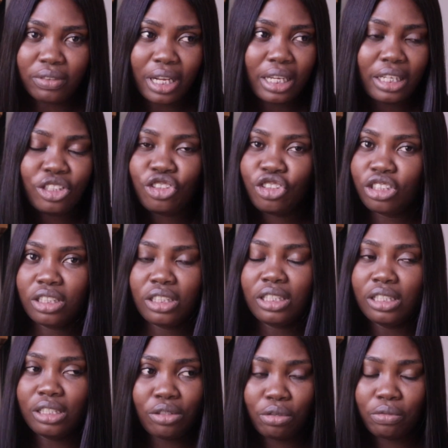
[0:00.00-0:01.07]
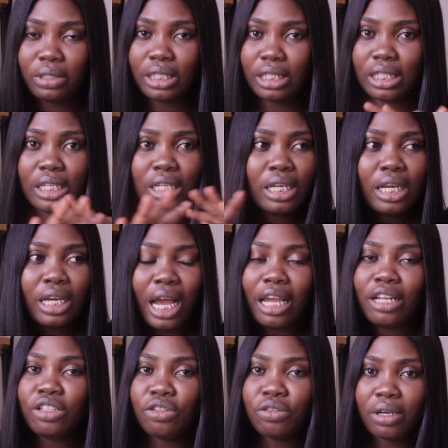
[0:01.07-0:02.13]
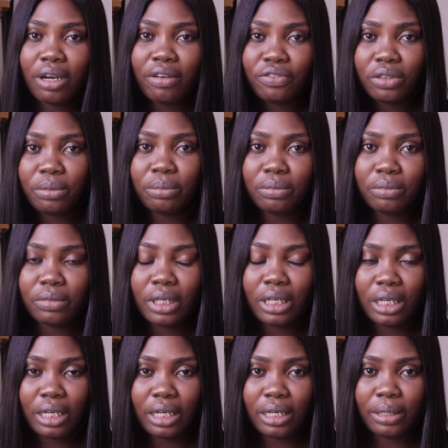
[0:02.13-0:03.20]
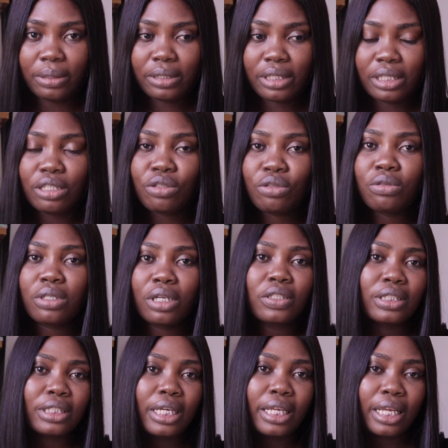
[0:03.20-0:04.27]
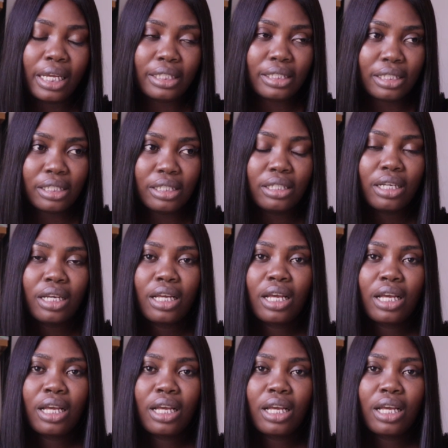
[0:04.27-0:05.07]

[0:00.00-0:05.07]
Like, she is already, I knew her from since 2018.